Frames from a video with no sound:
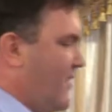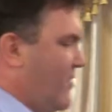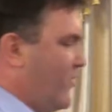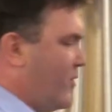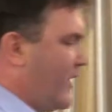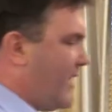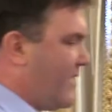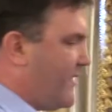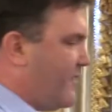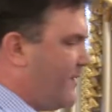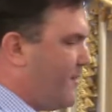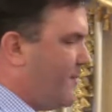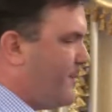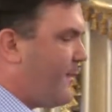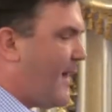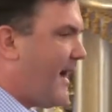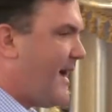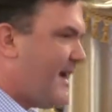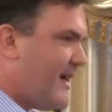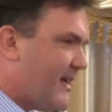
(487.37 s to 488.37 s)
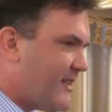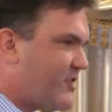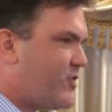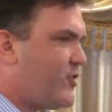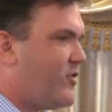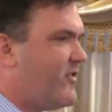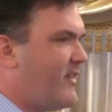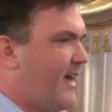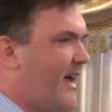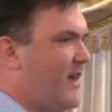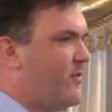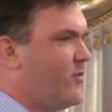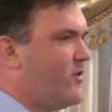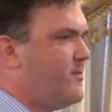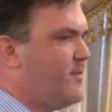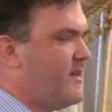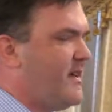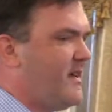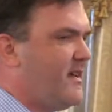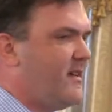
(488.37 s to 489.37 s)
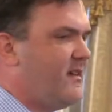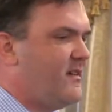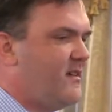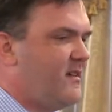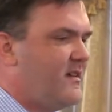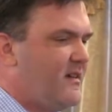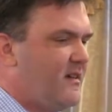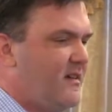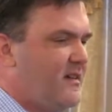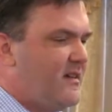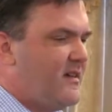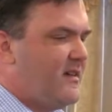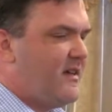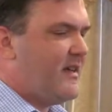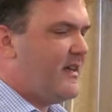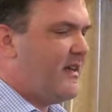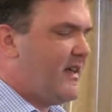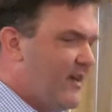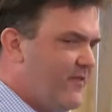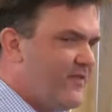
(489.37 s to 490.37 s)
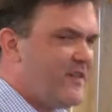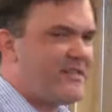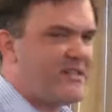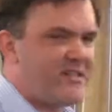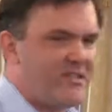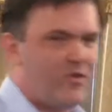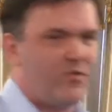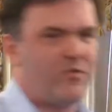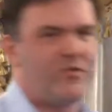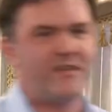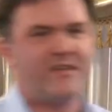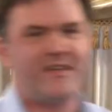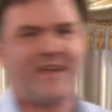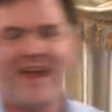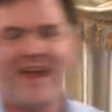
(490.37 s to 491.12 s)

Well, my answer to that would be, if a student